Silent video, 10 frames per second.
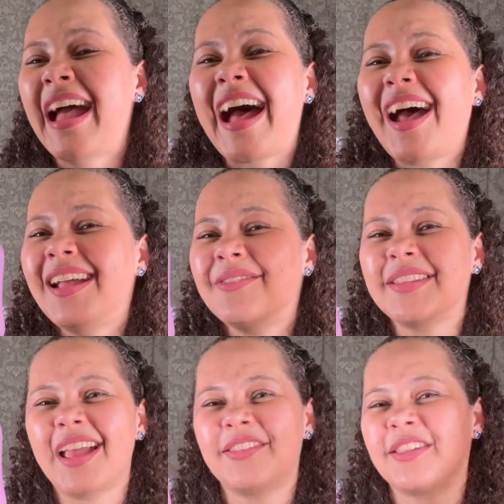I have
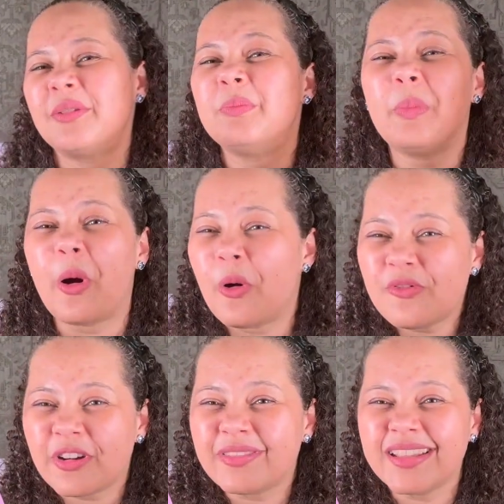tested
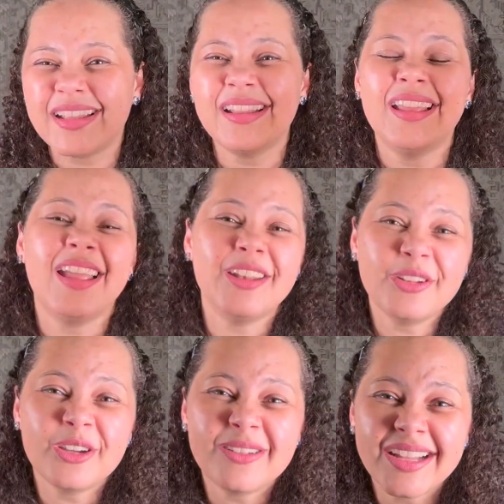both of them, and
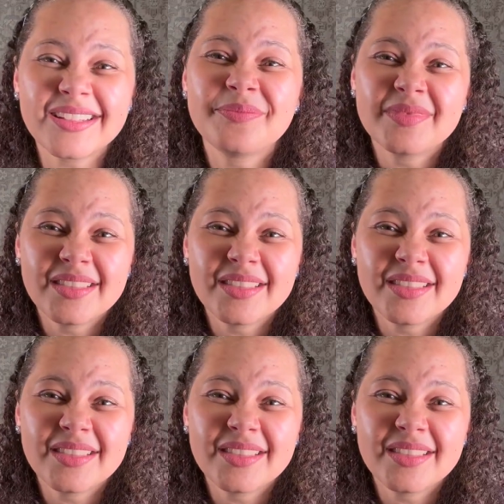you know what?